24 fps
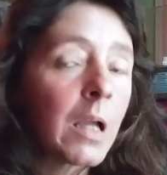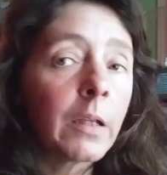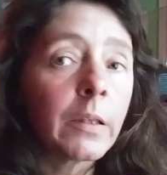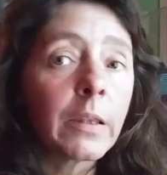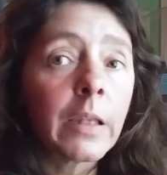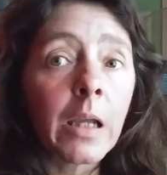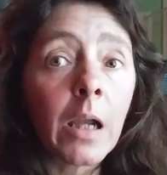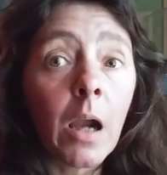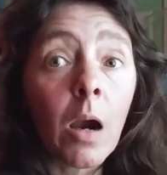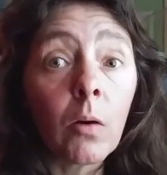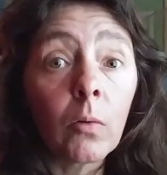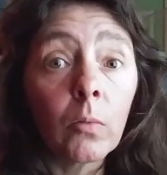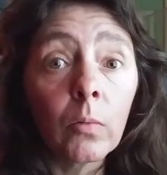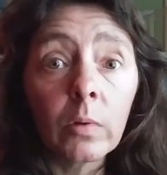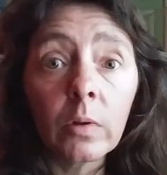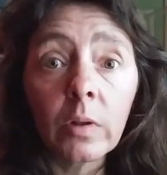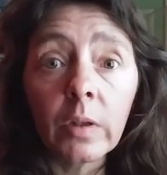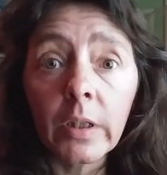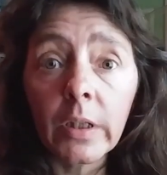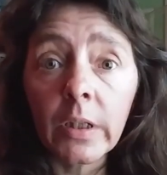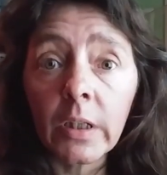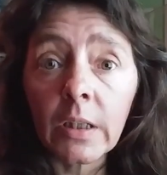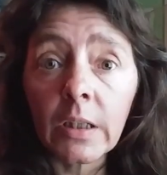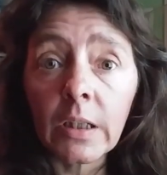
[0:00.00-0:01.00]
they are
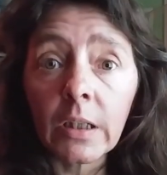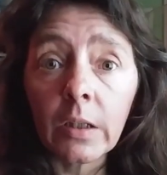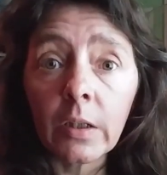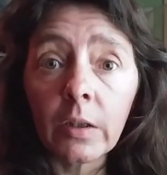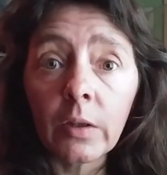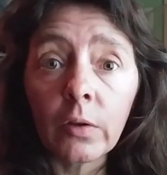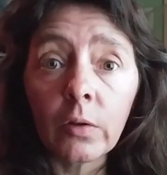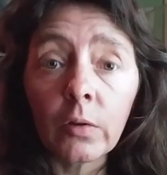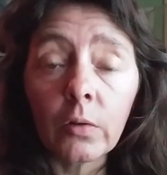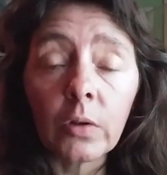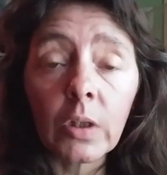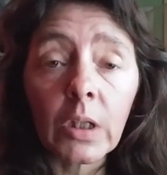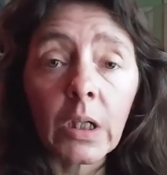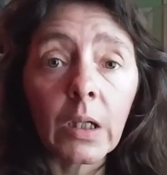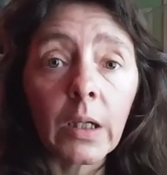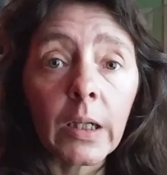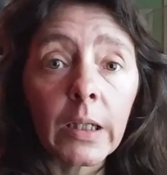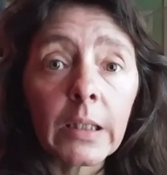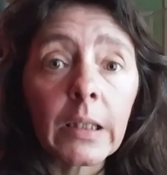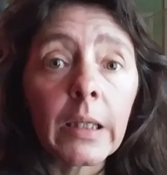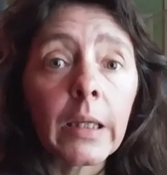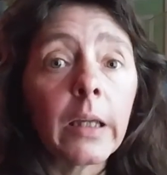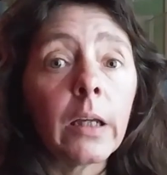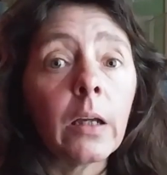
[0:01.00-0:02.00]
really easy to use and they
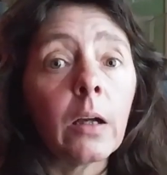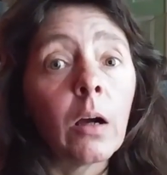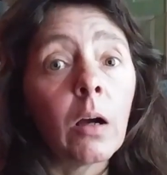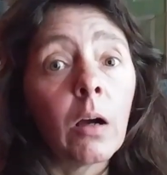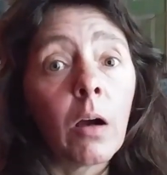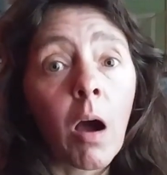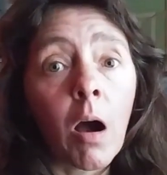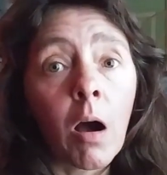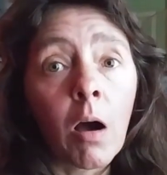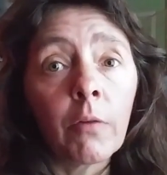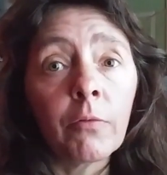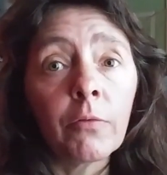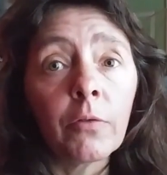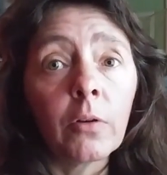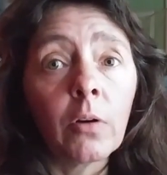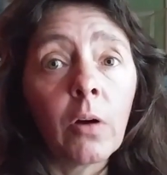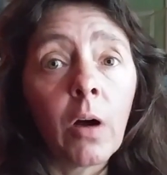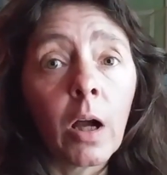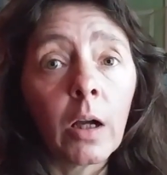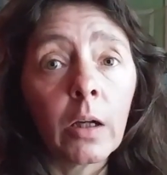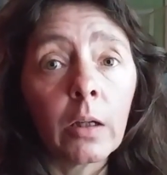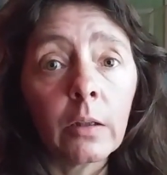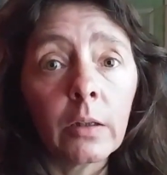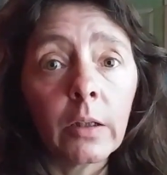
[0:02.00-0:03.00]
take an awful
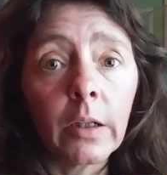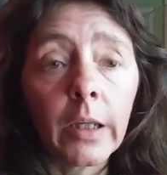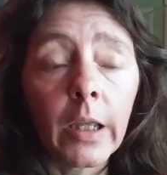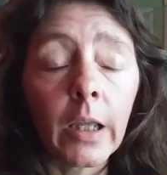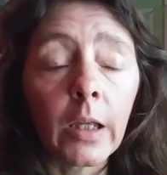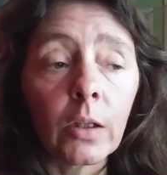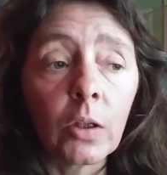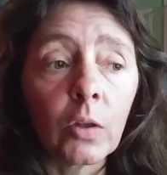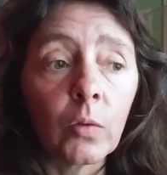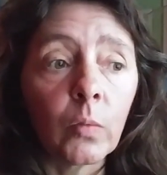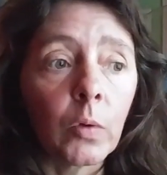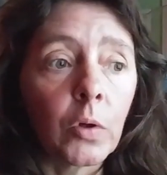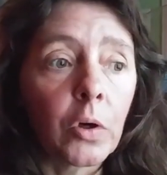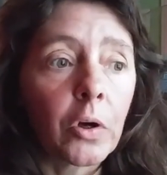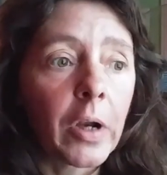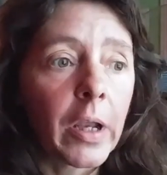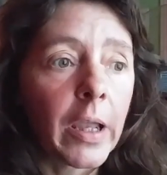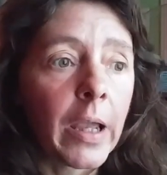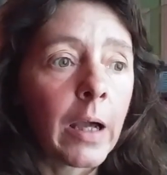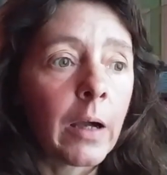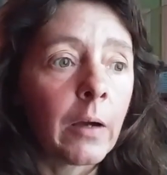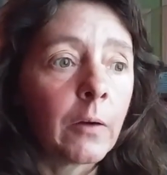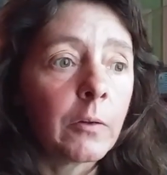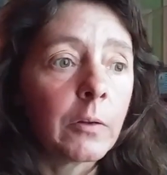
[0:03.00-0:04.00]
lot of the guesswork
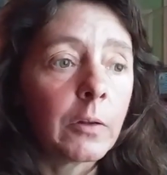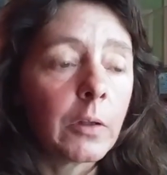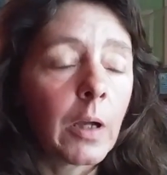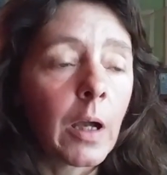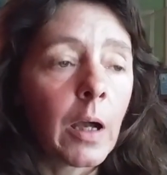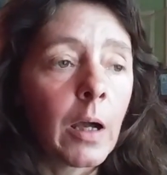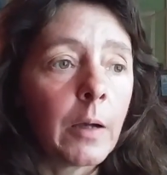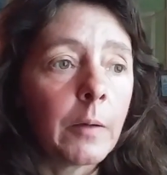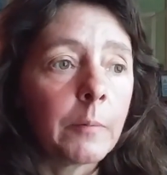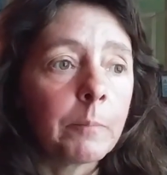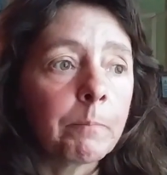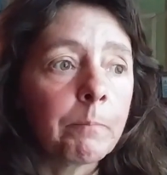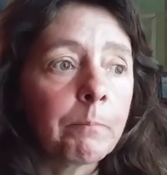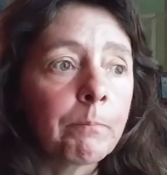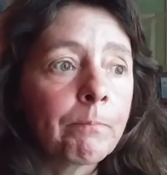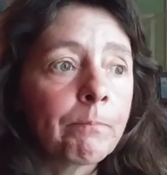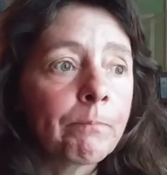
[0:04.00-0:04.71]
out um,